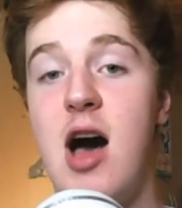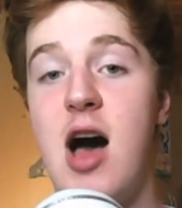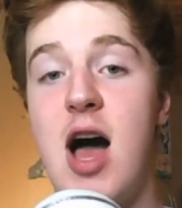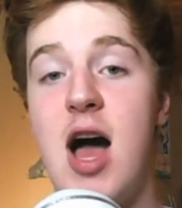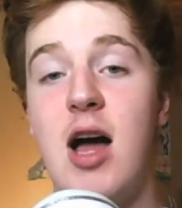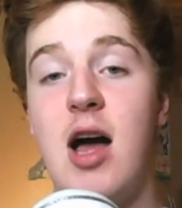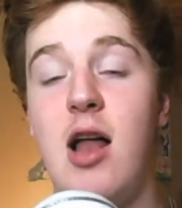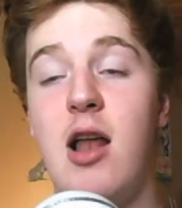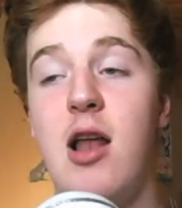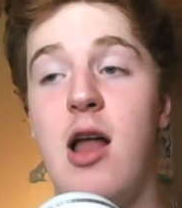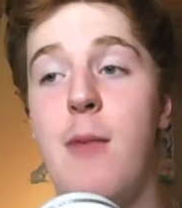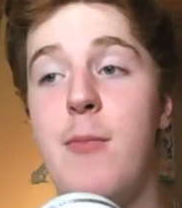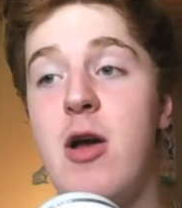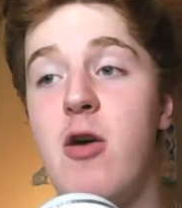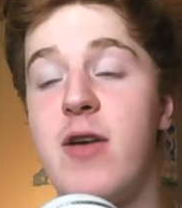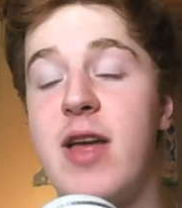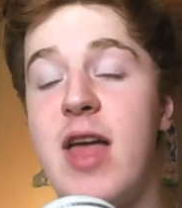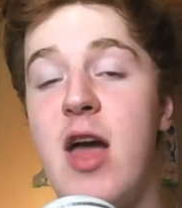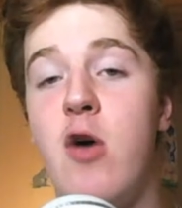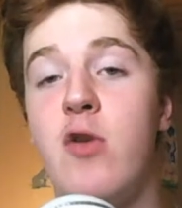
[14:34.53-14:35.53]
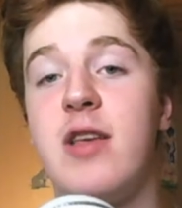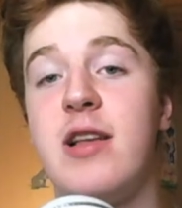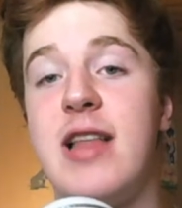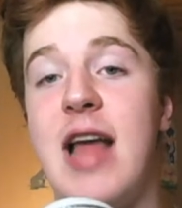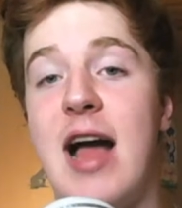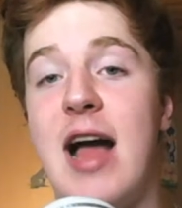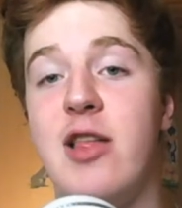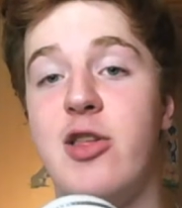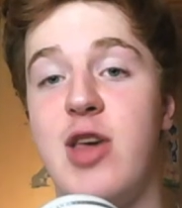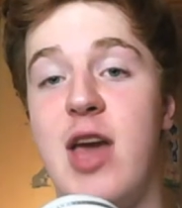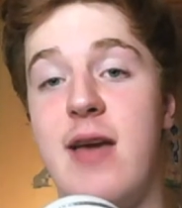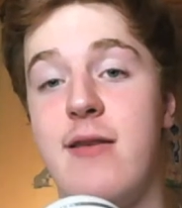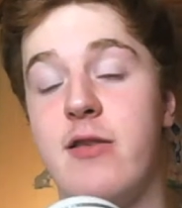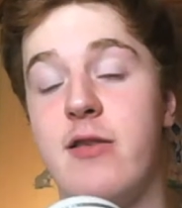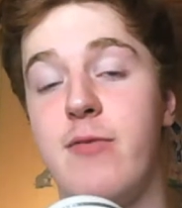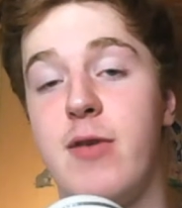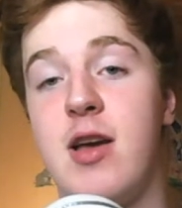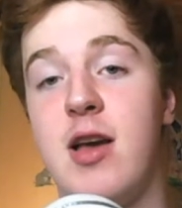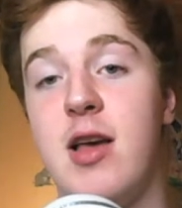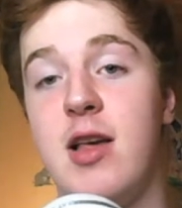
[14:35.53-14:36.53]
I mean, I'll get on to Dan James
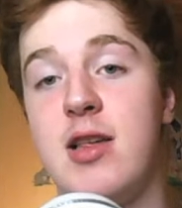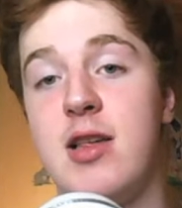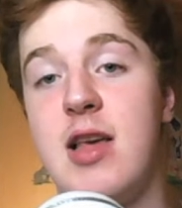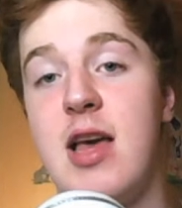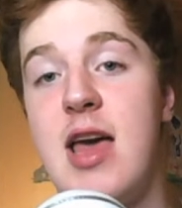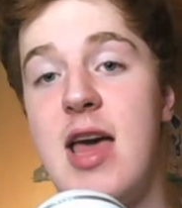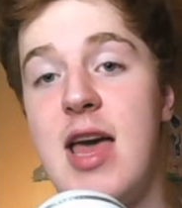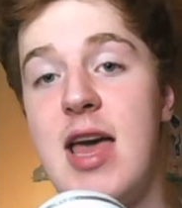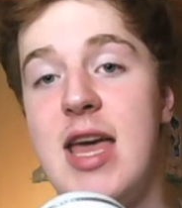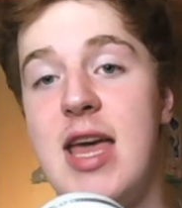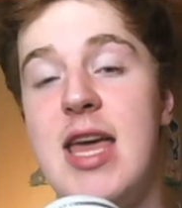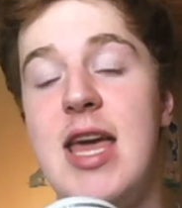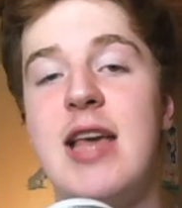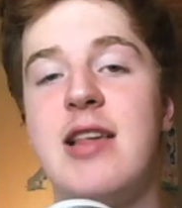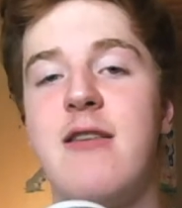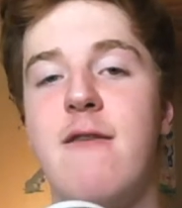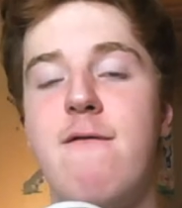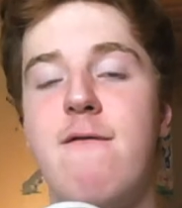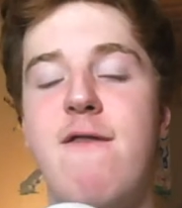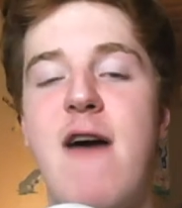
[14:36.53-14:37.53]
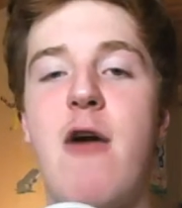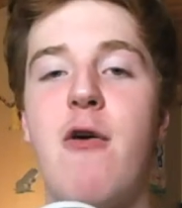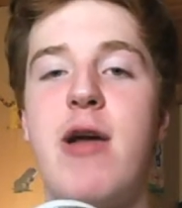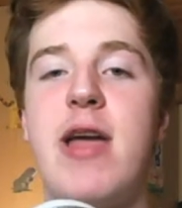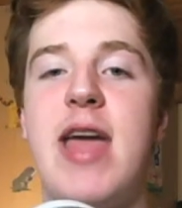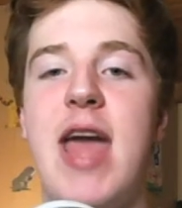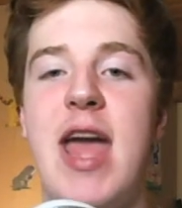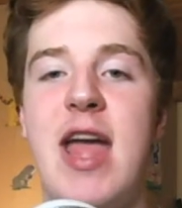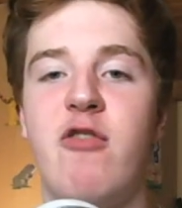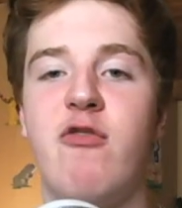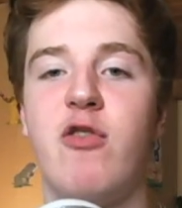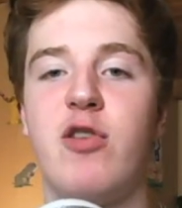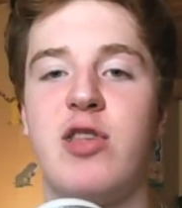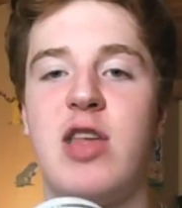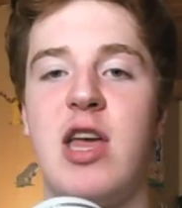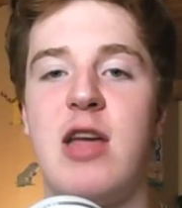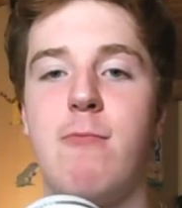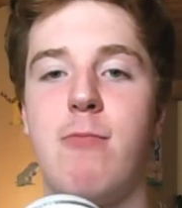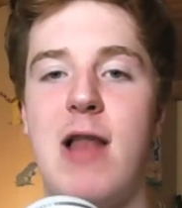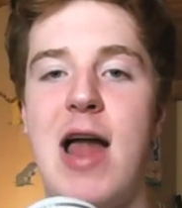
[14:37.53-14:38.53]
because he is a very
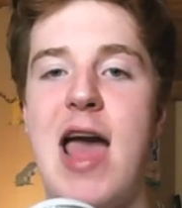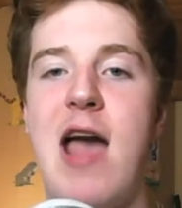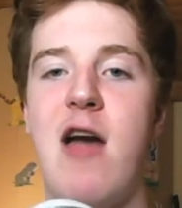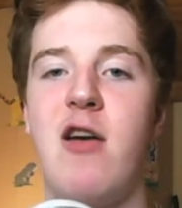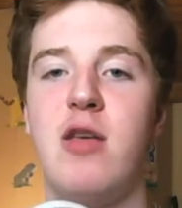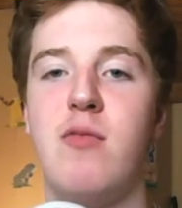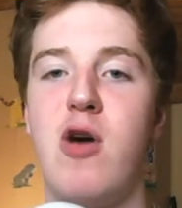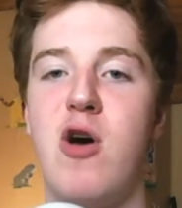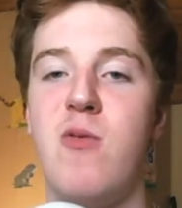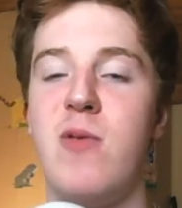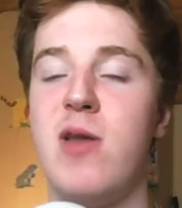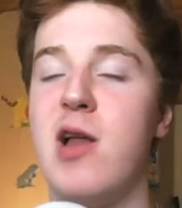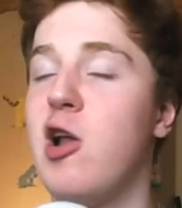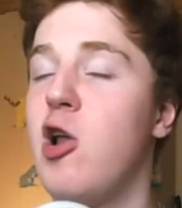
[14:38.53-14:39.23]
interesting player at the moment.